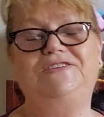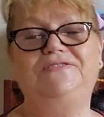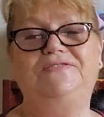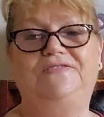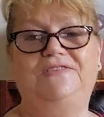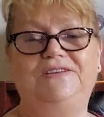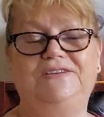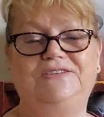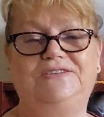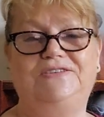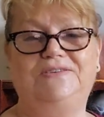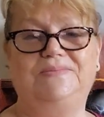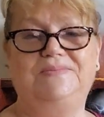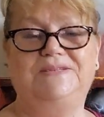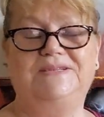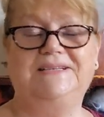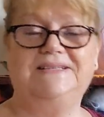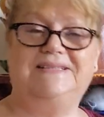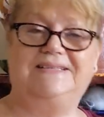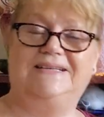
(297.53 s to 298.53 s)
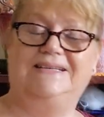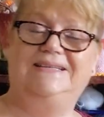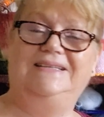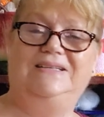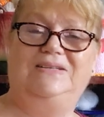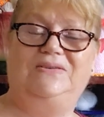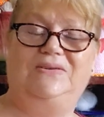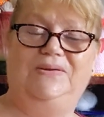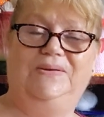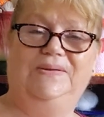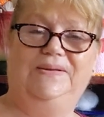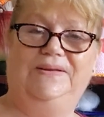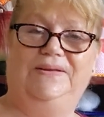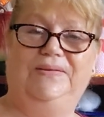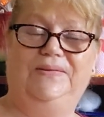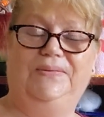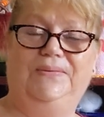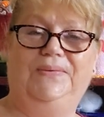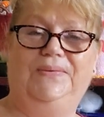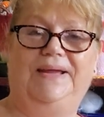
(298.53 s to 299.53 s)
two finished objects I did early
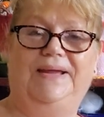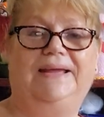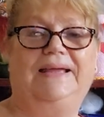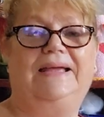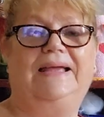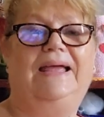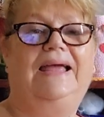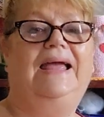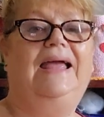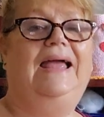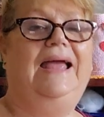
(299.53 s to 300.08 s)
in the week.